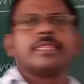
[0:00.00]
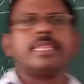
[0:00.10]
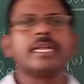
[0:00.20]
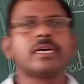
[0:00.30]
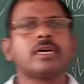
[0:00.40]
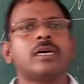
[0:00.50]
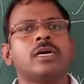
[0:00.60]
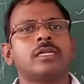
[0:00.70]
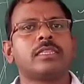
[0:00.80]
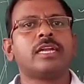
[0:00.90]
Then
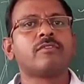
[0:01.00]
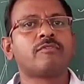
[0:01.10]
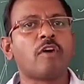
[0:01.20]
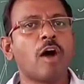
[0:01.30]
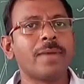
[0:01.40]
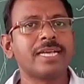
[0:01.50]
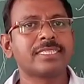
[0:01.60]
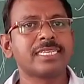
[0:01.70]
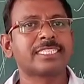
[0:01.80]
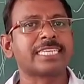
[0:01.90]
that will form as
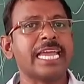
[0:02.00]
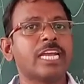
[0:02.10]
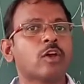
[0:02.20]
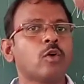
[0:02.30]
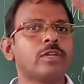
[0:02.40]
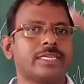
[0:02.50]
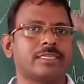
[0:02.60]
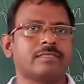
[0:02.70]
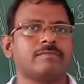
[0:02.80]
a cyclonic.